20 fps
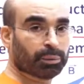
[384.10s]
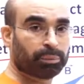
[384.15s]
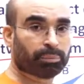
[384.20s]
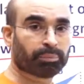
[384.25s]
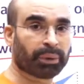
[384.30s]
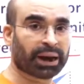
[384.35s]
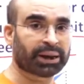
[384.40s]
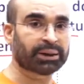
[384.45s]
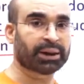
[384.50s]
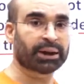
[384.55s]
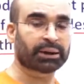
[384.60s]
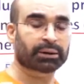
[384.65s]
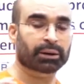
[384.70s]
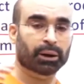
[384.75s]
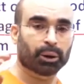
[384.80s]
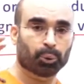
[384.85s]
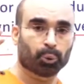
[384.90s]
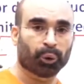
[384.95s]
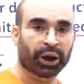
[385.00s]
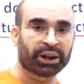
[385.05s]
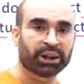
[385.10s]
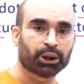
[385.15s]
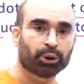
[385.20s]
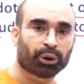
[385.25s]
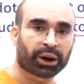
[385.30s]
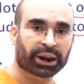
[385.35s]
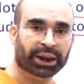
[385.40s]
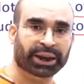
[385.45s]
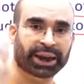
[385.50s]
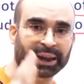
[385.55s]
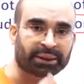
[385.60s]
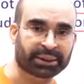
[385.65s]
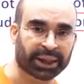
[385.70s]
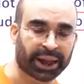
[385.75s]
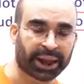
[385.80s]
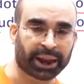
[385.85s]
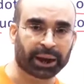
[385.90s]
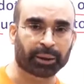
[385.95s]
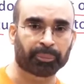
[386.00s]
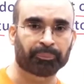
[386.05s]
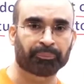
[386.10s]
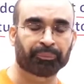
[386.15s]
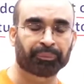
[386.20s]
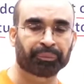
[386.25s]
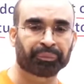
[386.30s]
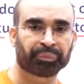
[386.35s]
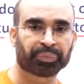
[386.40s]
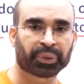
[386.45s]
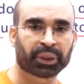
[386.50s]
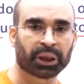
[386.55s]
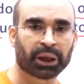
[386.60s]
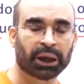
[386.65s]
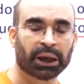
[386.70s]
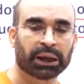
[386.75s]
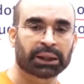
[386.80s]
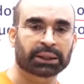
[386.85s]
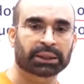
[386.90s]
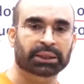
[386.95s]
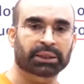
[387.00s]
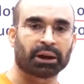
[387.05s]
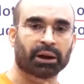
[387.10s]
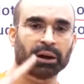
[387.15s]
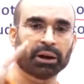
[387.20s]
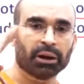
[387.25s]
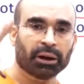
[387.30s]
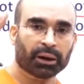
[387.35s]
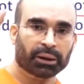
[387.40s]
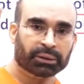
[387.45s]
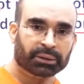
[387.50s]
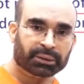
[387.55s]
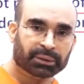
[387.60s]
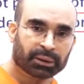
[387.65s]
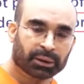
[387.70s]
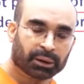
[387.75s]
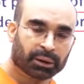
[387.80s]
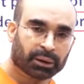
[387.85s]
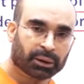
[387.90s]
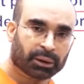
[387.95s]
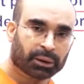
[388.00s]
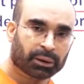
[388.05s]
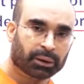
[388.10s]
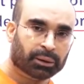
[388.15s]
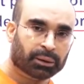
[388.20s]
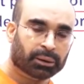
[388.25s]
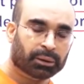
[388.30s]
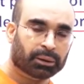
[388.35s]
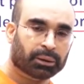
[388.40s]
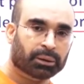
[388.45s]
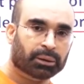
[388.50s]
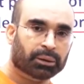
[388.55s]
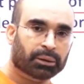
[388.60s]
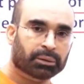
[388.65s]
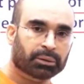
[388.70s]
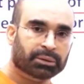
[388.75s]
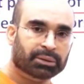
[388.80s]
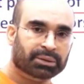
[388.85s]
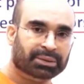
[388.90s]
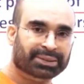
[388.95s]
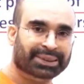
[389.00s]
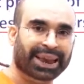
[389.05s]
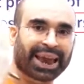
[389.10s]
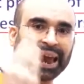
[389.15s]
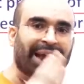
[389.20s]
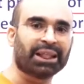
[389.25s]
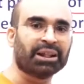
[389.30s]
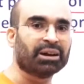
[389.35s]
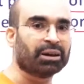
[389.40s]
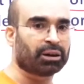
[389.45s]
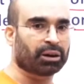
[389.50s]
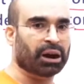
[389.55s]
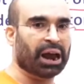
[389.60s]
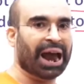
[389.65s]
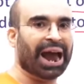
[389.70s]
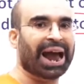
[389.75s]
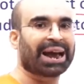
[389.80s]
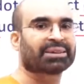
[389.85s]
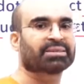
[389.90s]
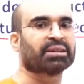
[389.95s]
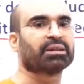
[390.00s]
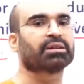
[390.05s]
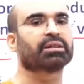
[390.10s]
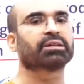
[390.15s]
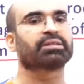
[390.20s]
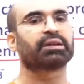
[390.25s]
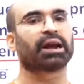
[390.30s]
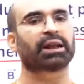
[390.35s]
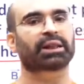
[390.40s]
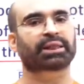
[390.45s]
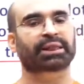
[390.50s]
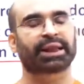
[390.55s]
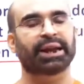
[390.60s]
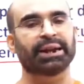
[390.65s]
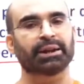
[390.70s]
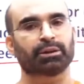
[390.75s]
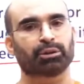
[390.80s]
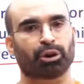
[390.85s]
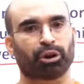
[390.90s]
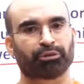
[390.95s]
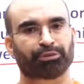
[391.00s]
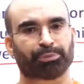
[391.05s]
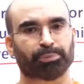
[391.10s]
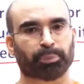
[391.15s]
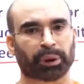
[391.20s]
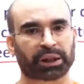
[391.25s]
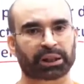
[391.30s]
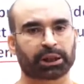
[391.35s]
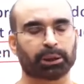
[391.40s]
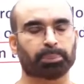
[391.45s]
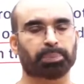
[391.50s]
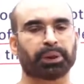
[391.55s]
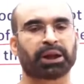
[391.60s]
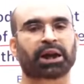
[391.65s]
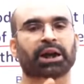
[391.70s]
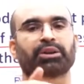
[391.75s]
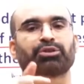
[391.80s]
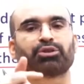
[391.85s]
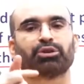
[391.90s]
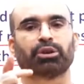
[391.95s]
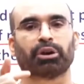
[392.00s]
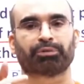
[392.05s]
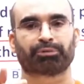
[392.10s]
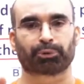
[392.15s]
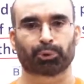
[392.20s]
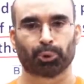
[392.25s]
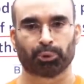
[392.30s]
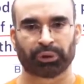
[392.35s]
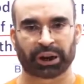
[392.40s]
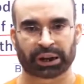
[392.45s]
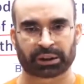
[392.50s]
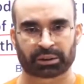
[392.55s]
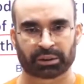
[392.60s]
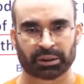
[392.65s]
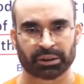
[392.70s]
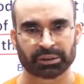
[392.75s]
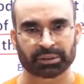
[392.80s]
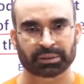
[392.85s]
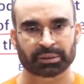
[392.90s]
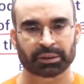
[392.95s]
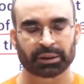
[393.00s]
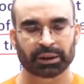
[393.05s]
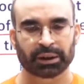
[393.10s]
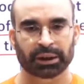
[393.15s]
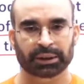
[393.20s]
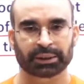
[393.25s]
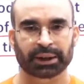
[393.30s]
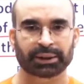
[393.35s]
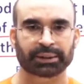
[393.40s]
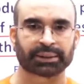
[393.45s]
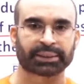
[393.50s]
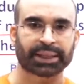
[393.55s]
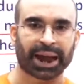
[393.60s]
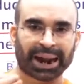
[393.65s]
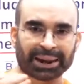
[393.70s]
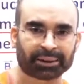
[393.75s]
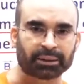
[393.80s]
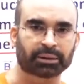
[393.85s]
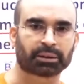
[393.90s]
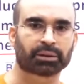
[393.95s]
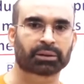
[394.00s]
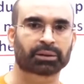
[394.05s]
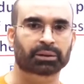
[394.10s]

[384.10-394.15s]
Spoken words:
mind it, when you are getting the scalar as a resultant of multiplication of two vectors, then that